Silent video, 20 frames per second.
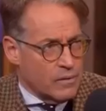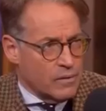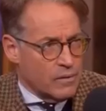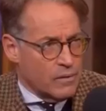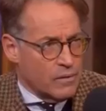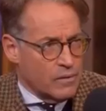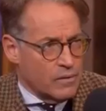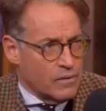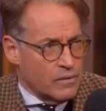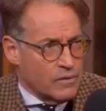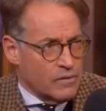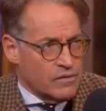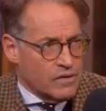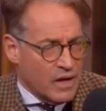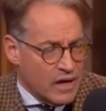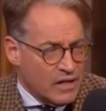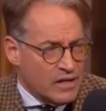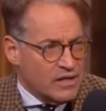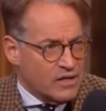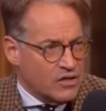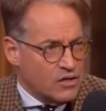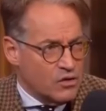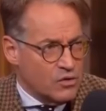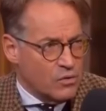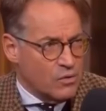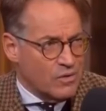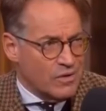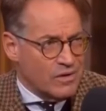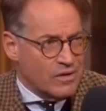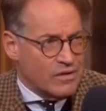Yes. Telling
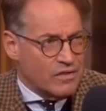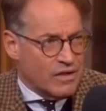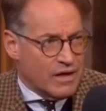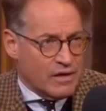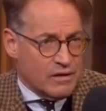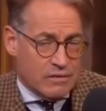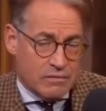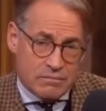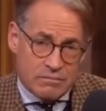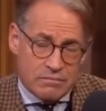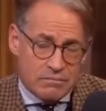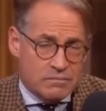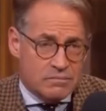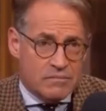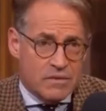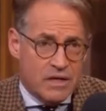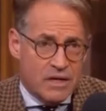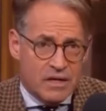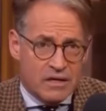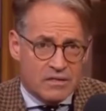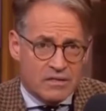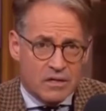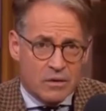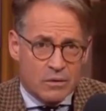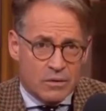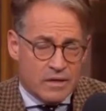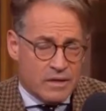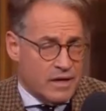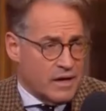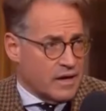you that he doesn't know
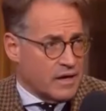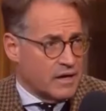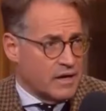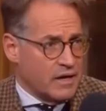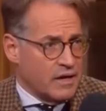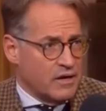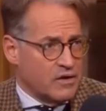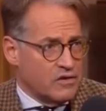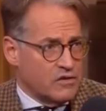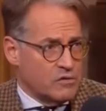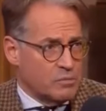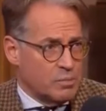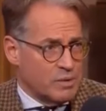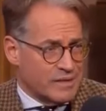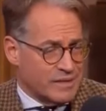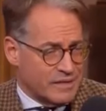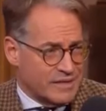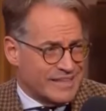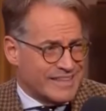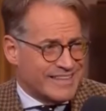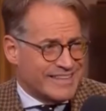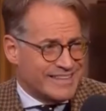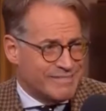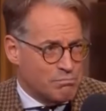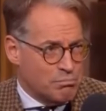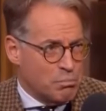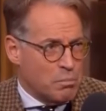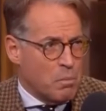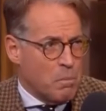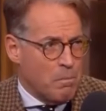what the heck it is, but but it's
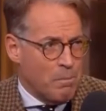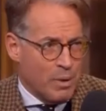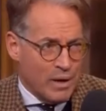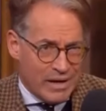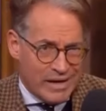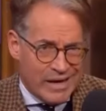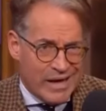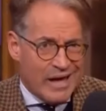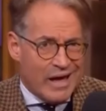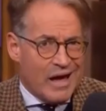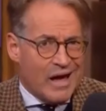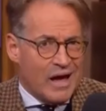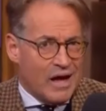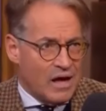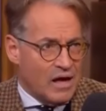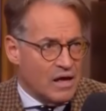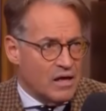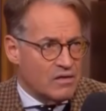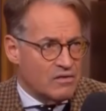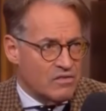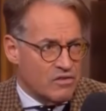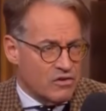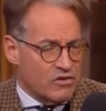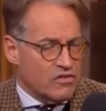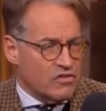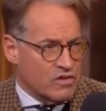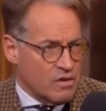something. But yeah, there's